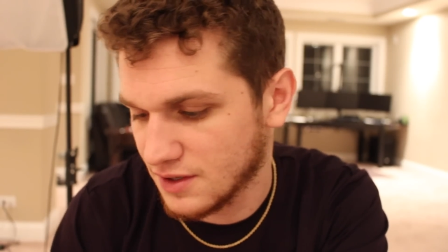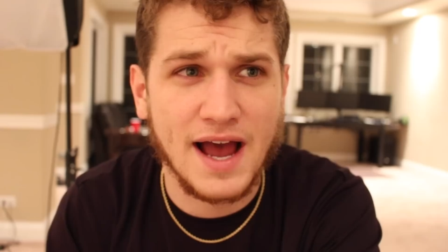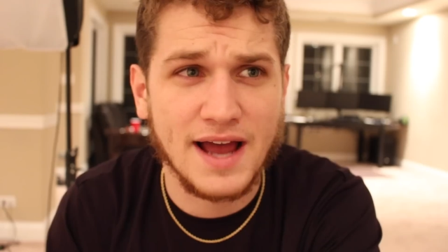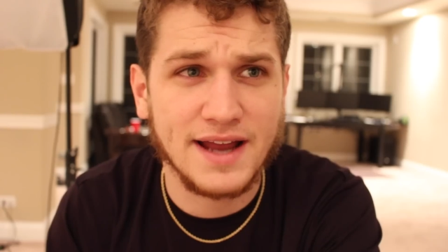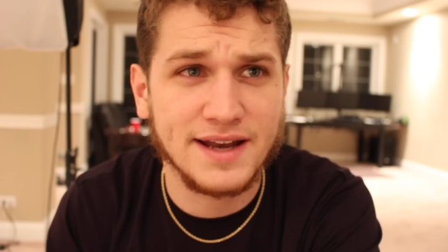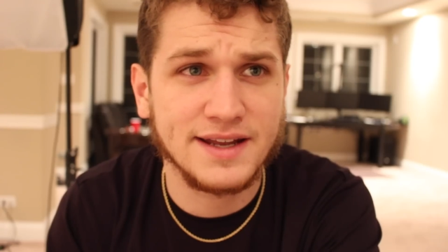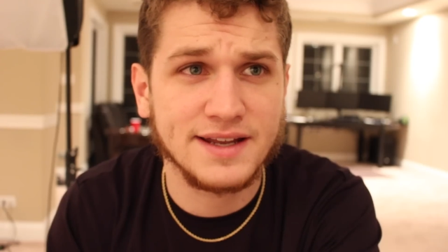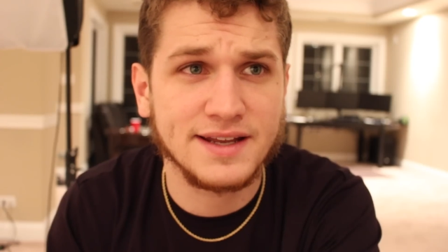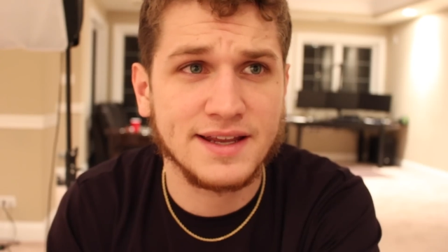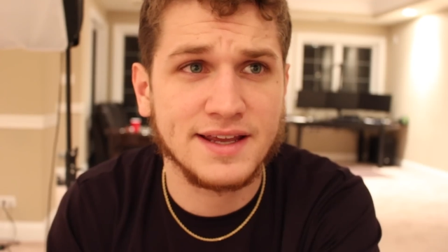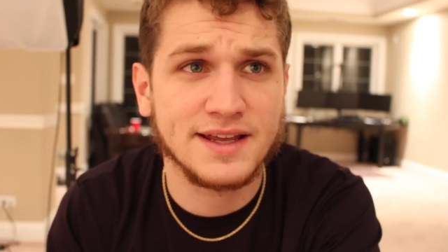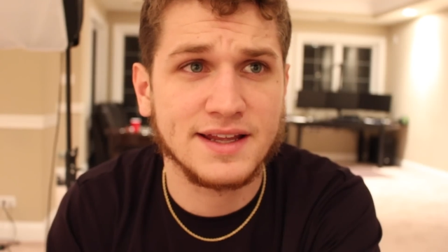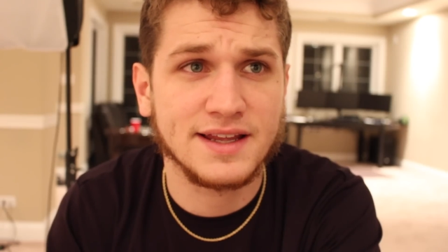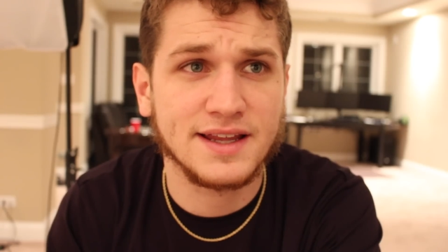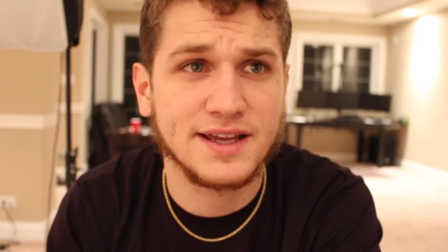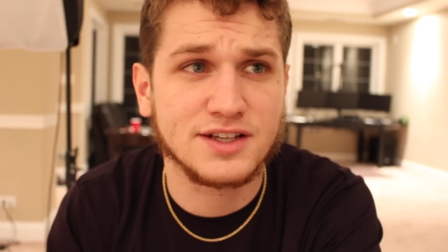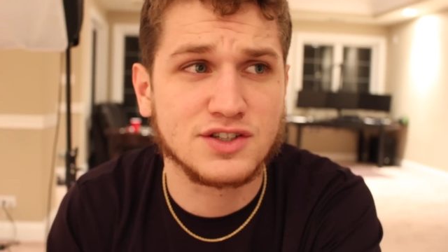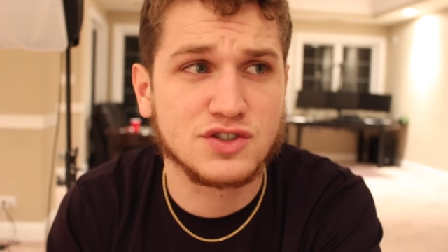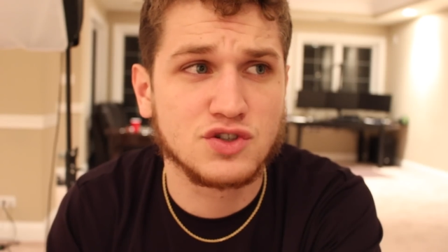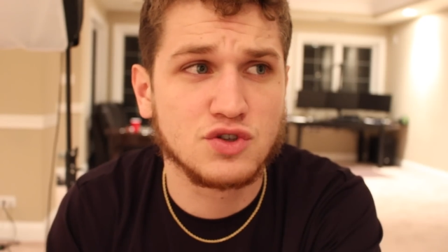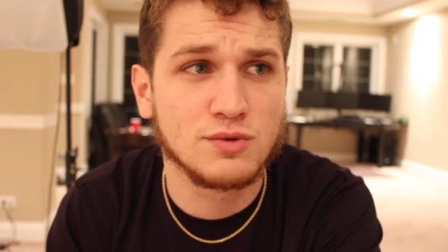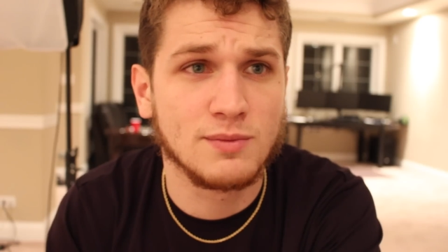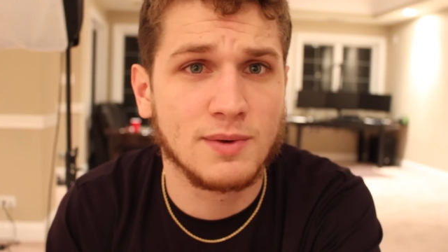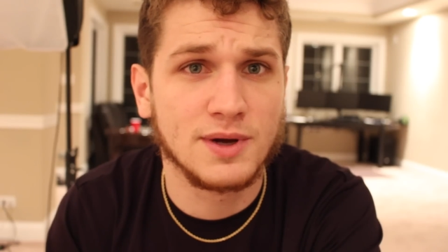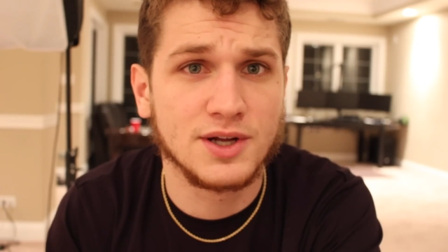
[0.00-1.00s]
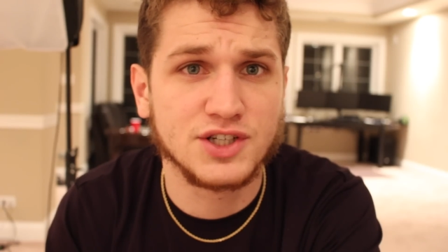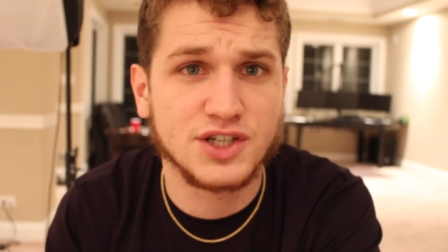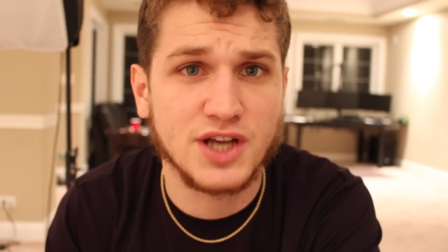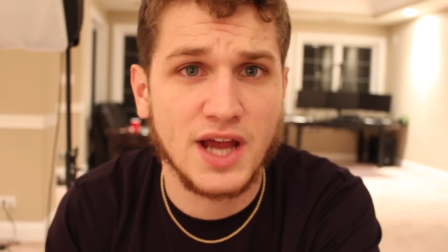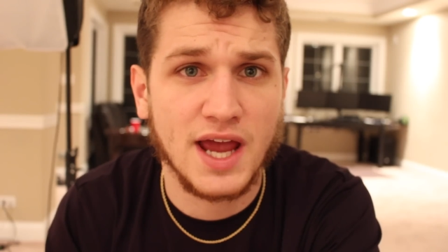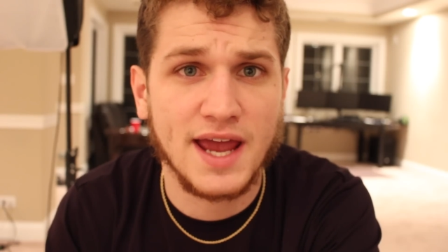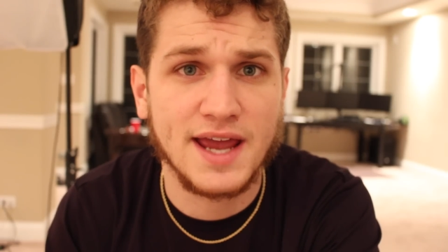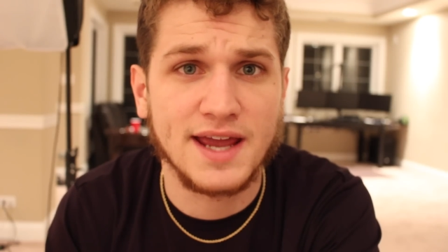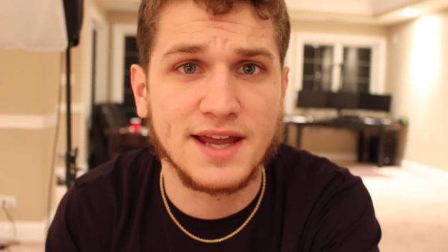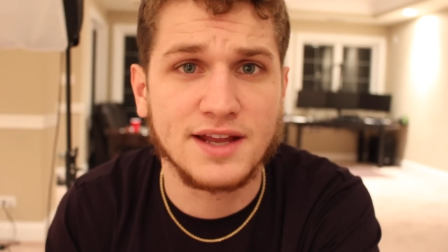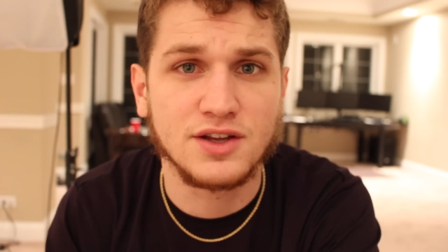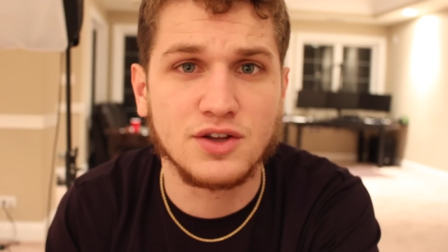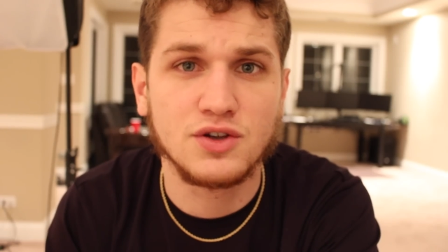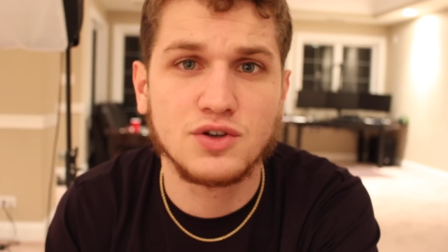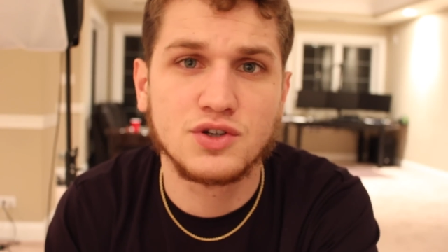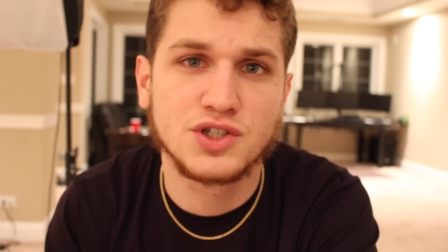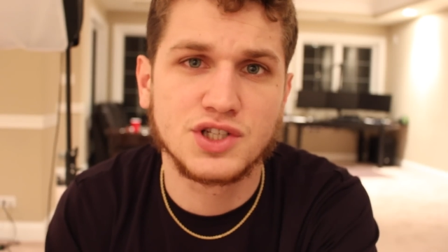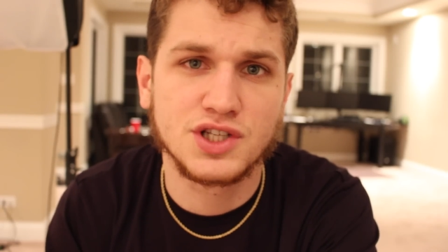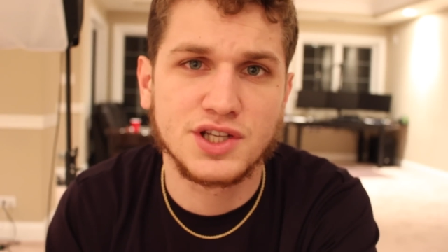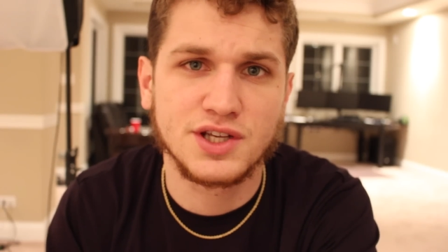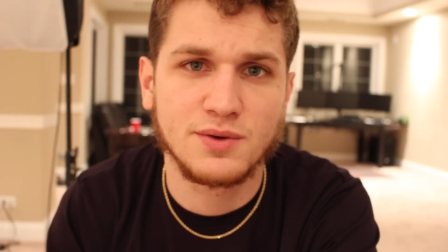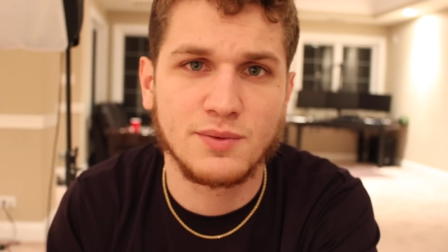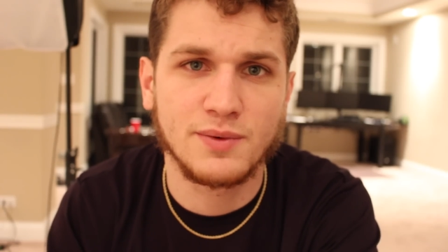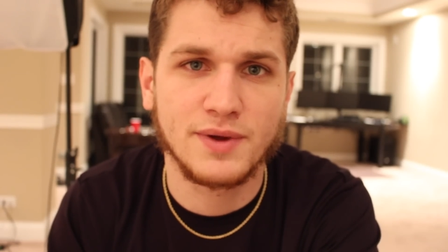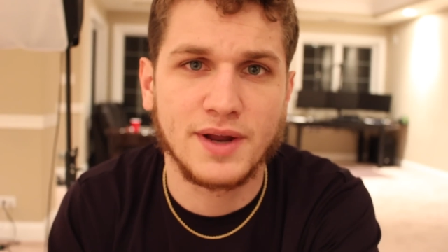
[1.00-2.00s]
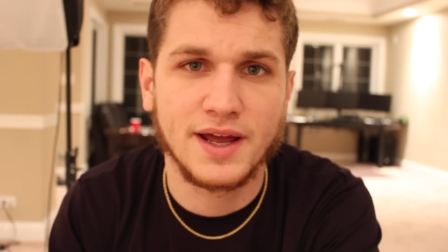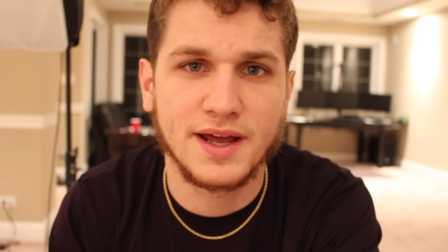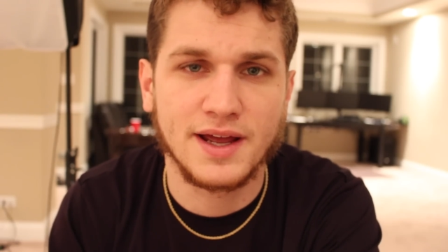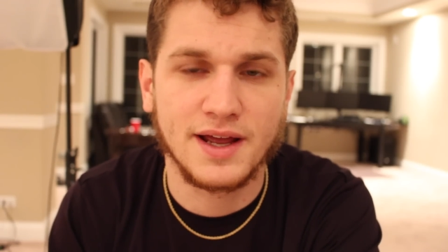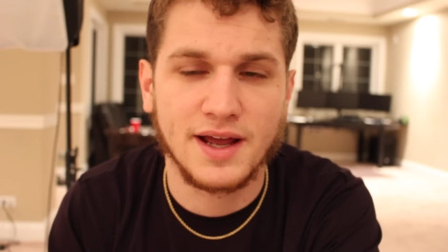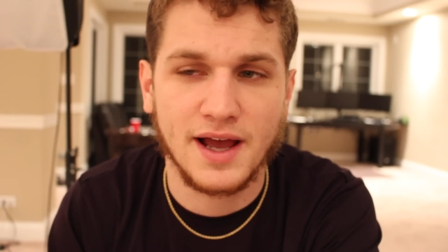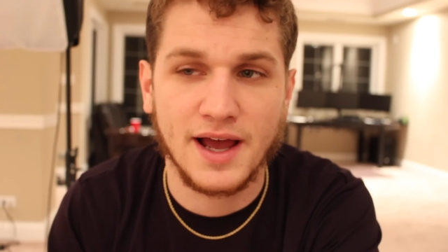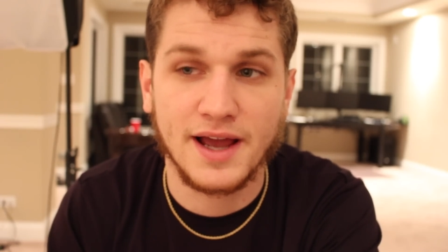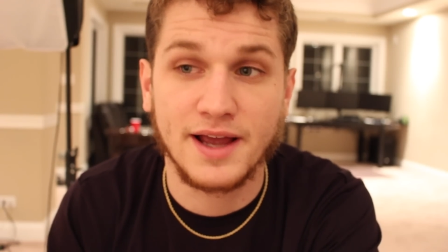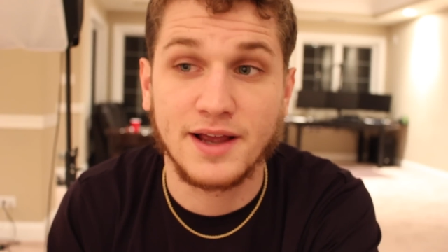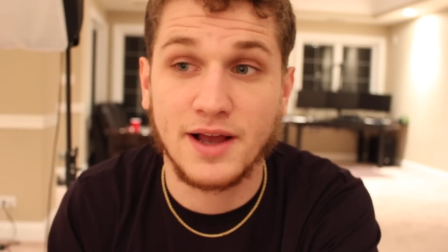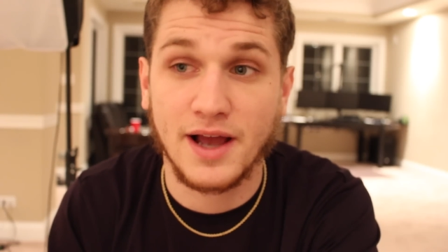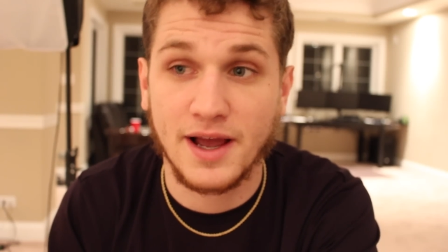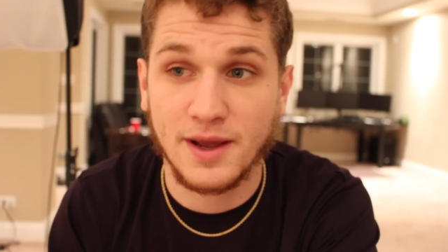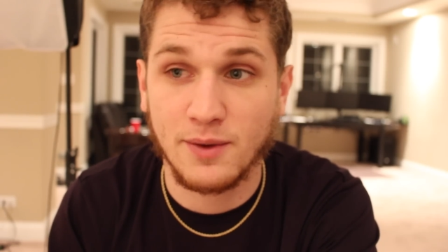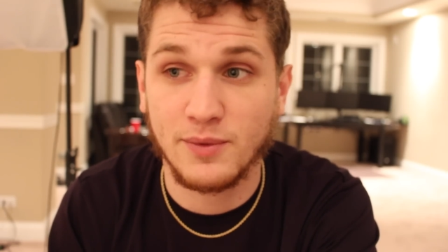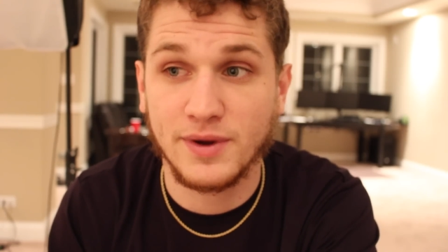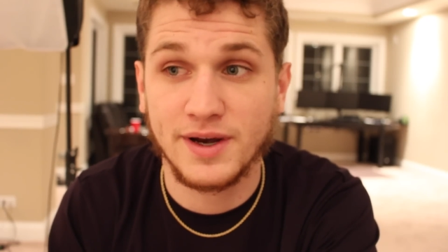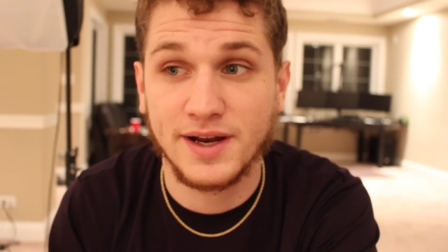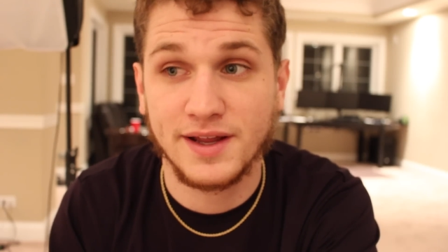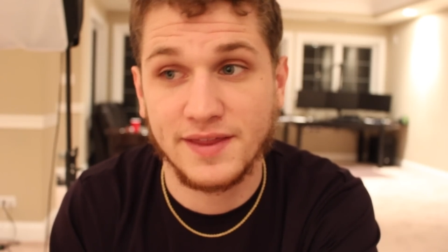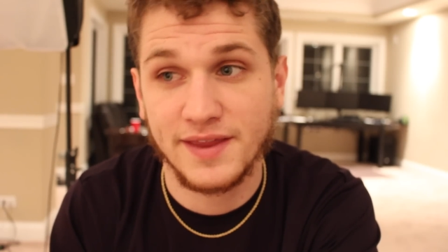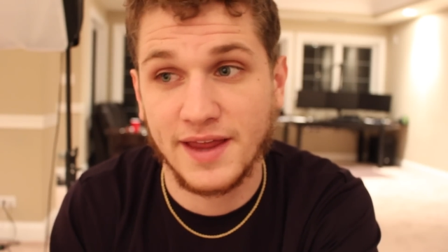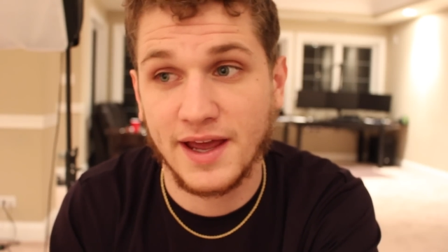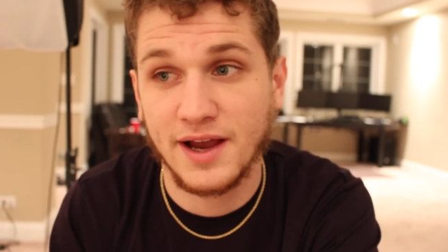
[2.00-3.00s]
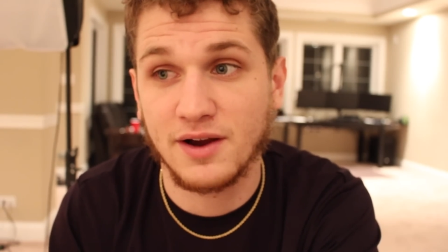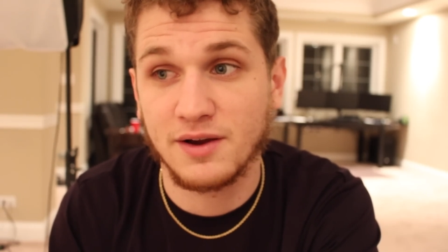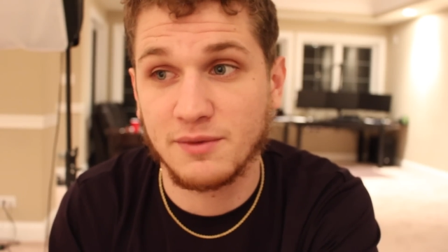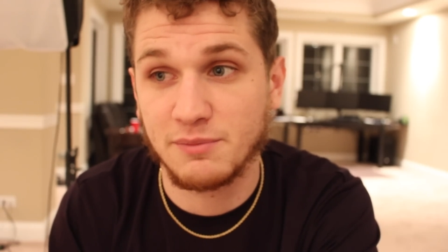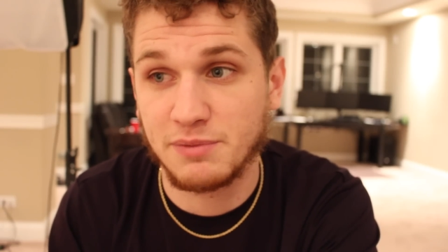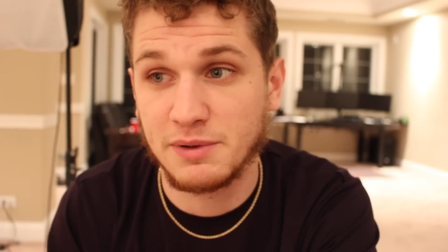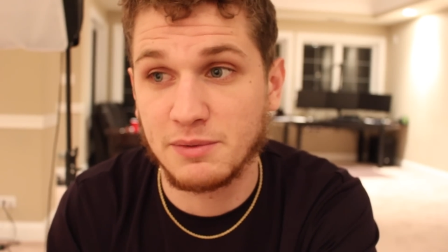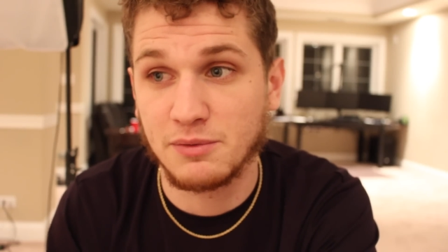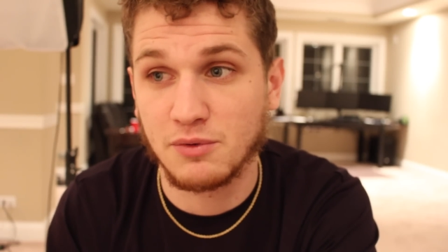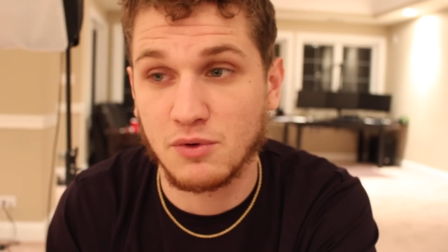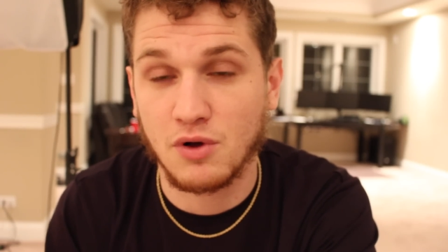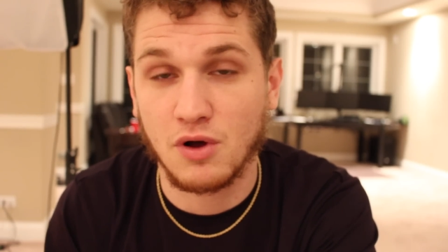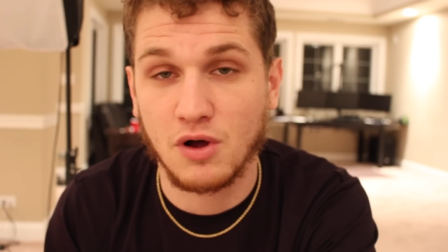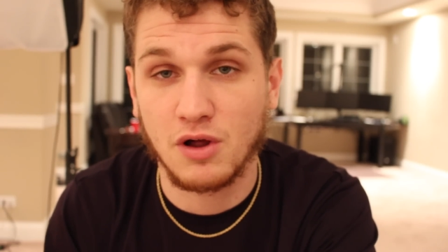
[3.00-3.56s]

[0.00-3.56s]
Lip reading: I didn't get like too much hate. Usually when I went in there and people